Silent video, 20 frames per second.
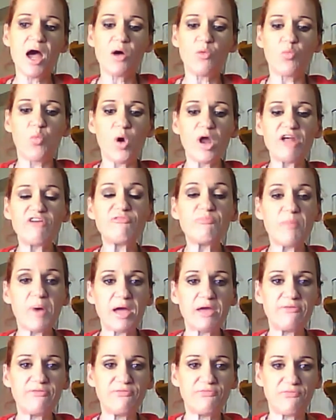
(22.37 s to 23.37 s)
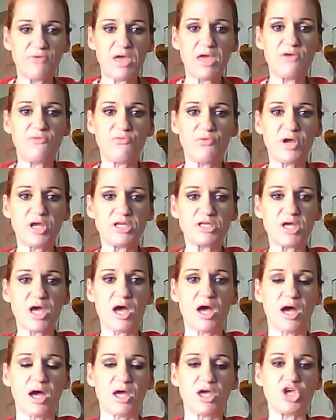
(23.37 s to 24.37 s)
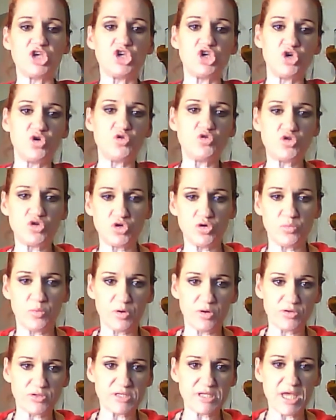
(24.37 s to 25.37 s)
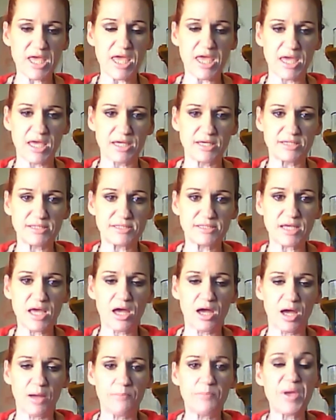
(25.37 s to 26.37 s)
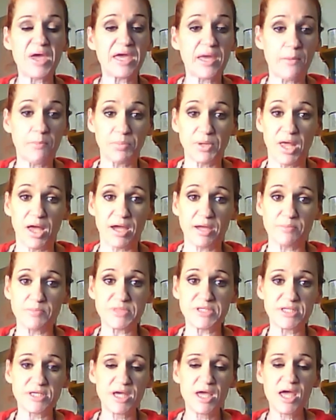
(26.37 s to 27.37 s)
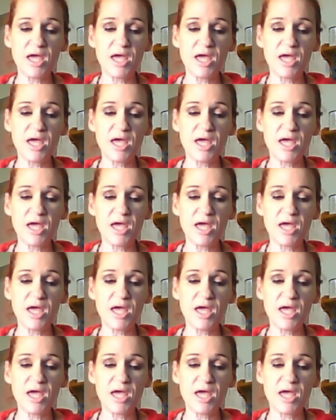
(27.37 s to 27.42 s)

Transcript: One of my favorite YouTubers is Pickup Lines.